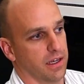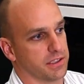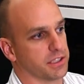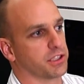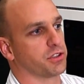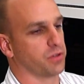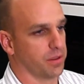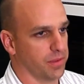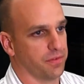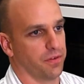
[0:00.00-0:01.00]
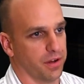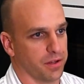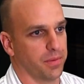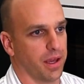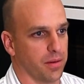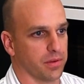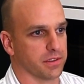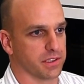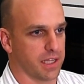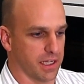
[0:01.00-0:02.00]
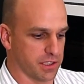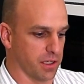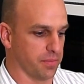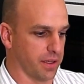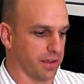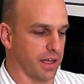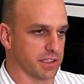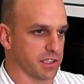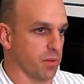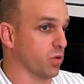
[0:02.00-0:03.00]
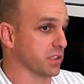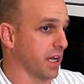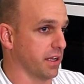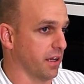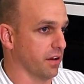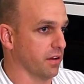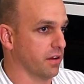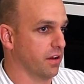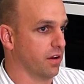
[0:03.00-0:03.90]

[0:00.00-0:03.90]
It's extremely fun to be able to take something that's someone's idea